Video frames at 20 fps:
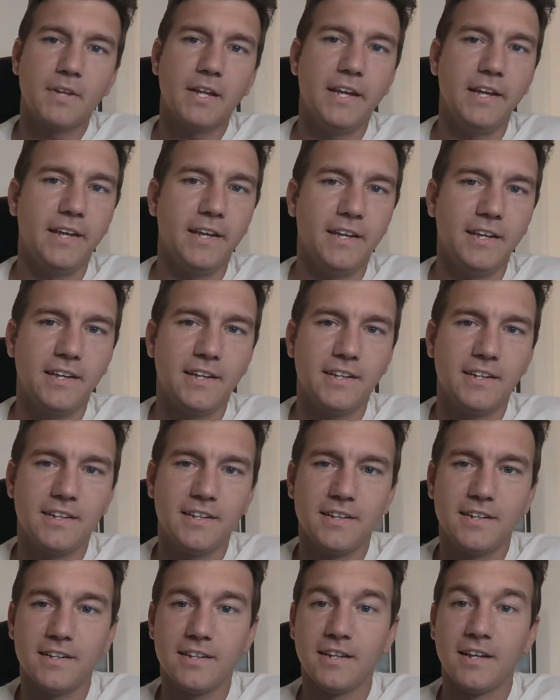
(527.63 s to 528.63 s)

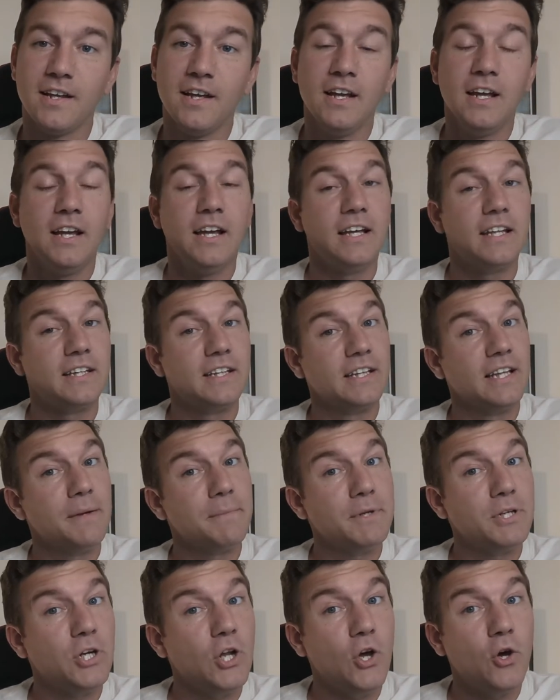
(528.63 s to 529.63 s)
and let
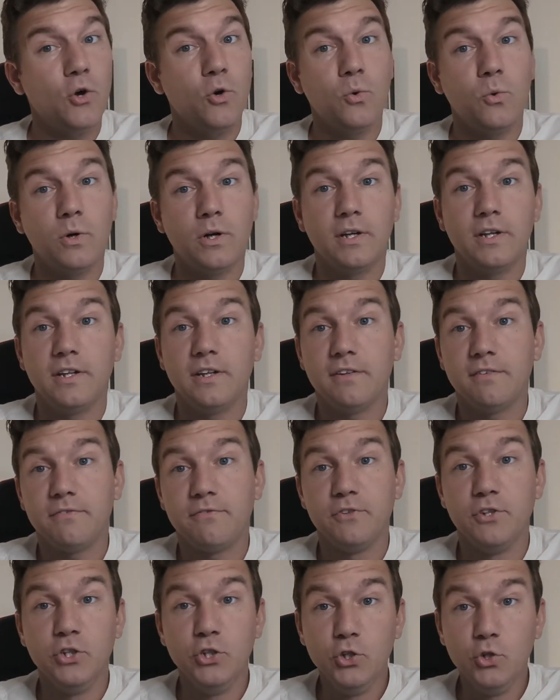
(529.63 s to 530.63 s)
me know if
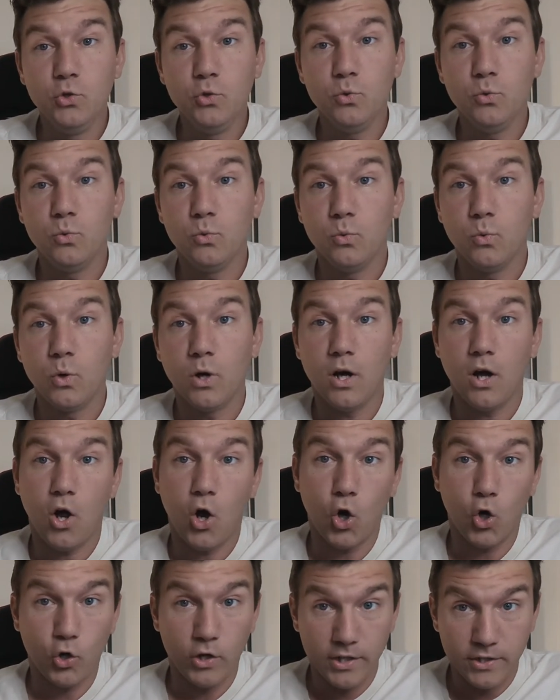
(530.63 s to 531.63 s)
you
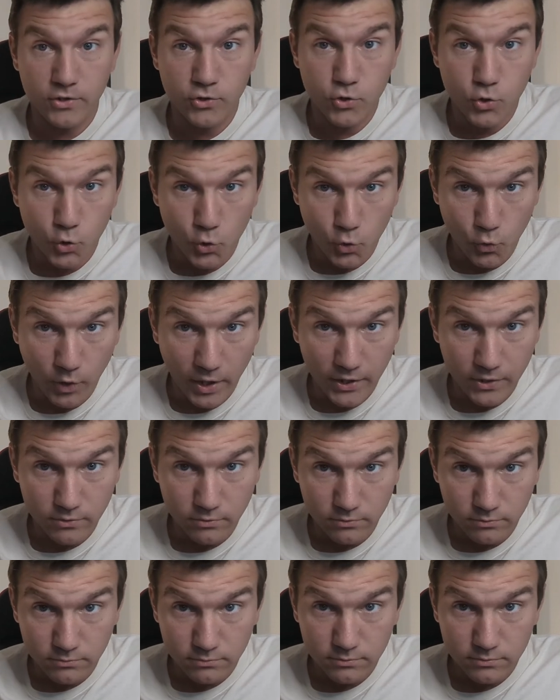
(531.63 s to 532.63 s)
are into Cradle.
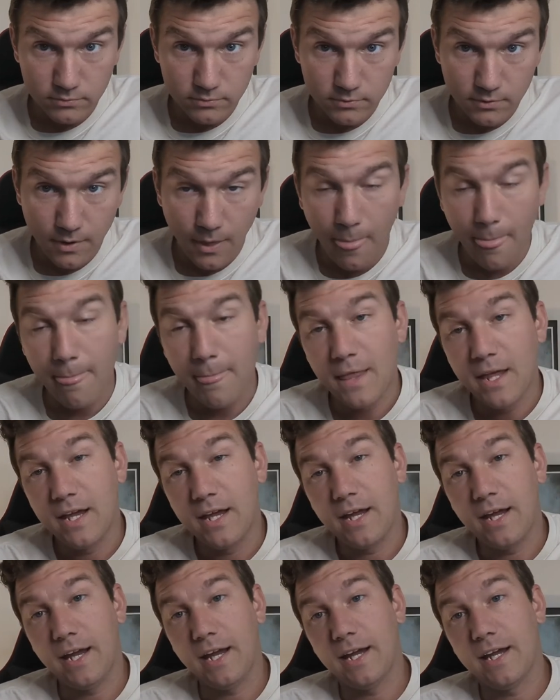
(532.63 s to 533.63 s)

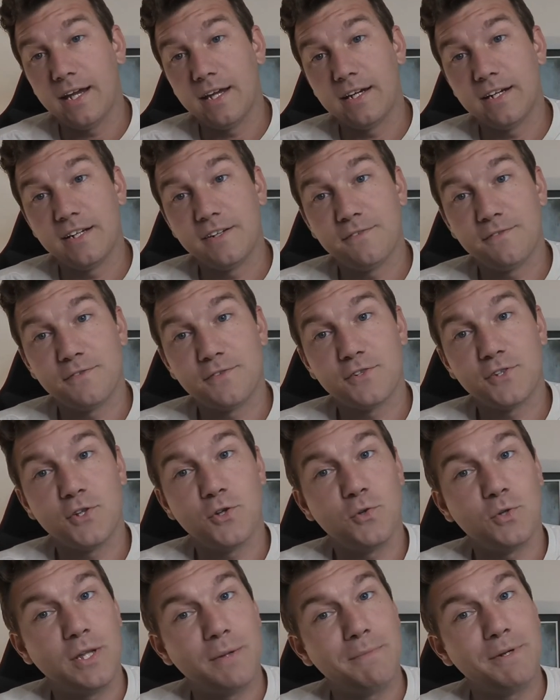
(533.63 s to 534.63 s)
And if so,
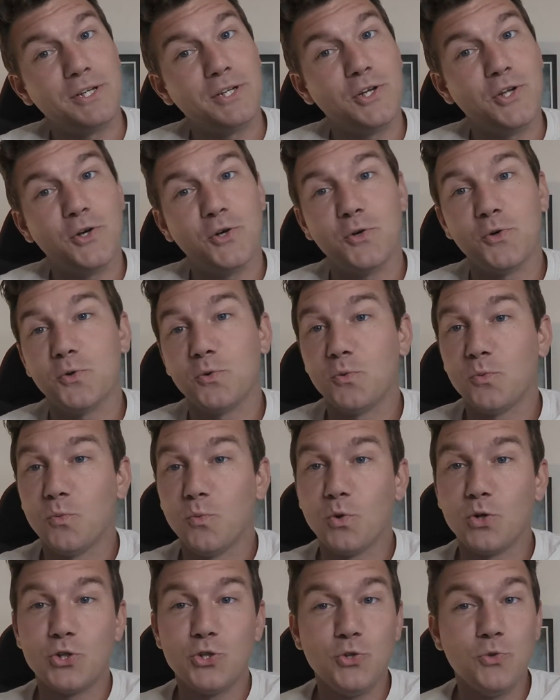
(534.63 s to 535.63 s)
let me know
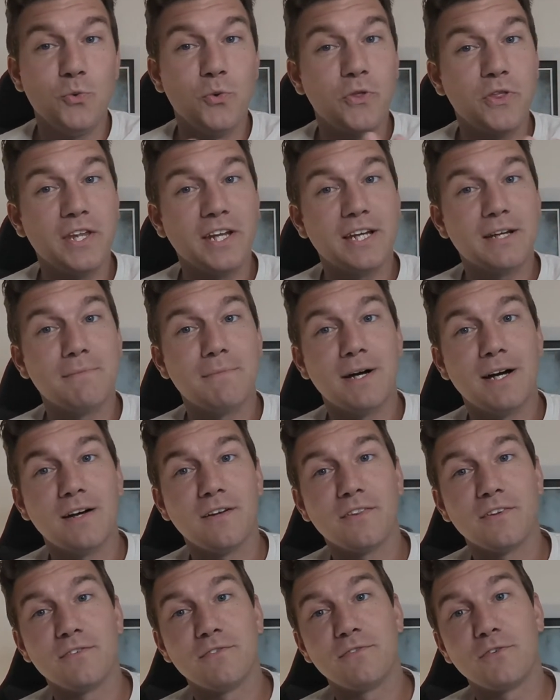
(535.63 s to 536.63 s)
what you think
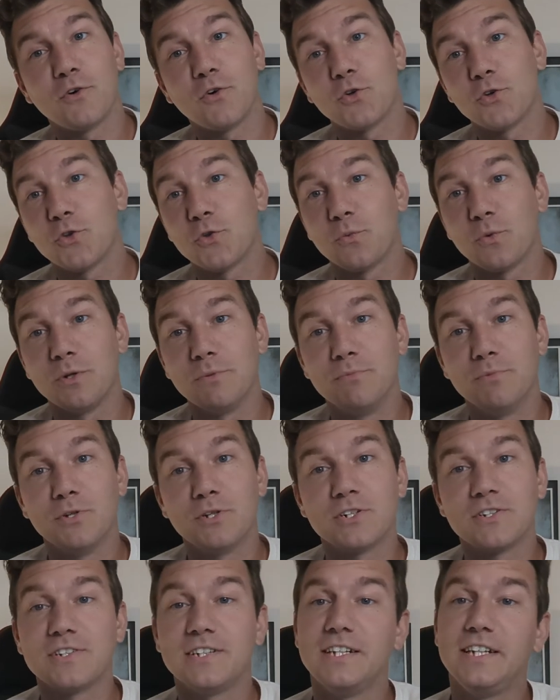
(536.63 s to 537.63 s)
about the first three
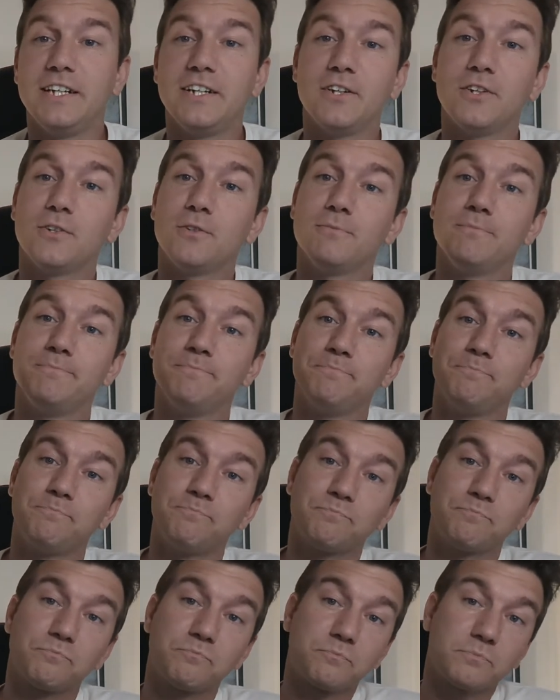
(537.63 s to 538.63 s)
books here.
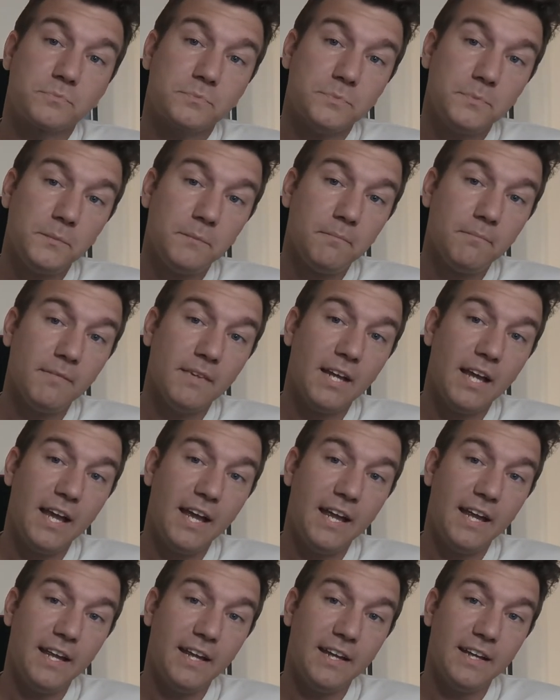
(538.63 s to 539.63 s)

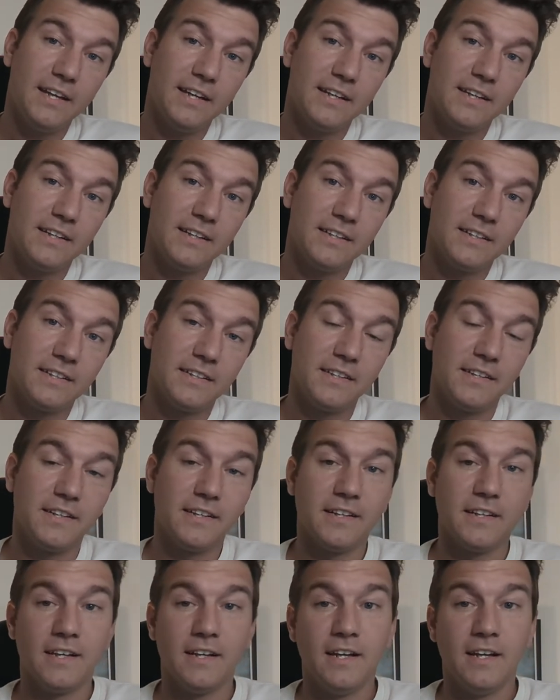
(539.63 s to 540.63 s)
And
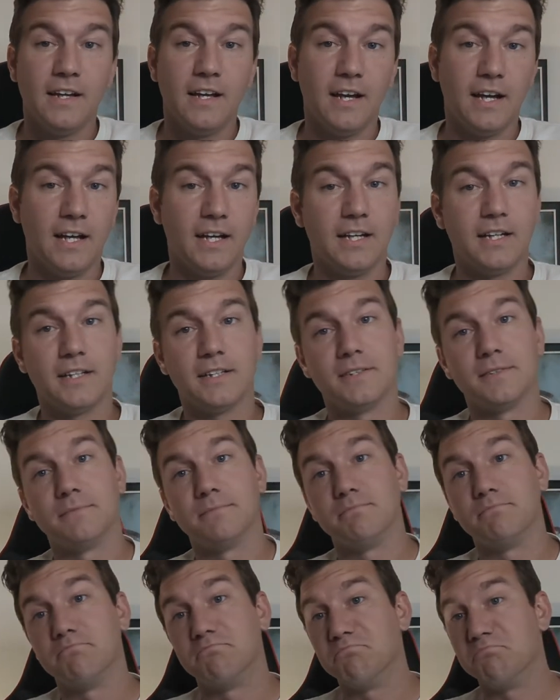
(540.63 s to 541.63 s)
um,
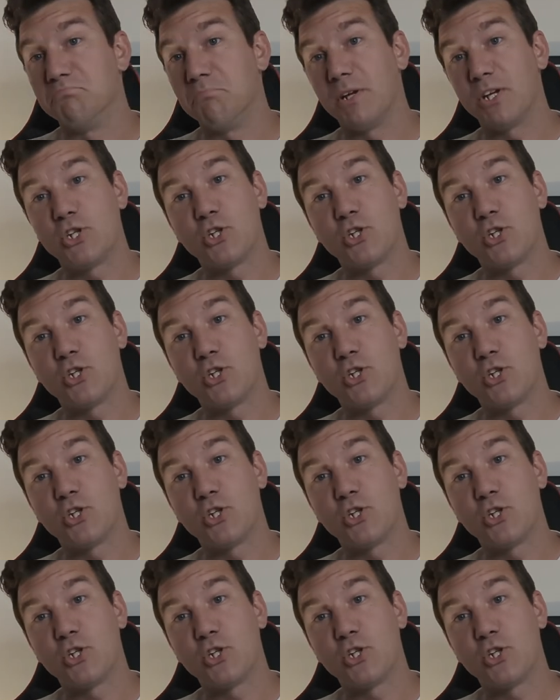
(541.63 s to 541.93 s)
make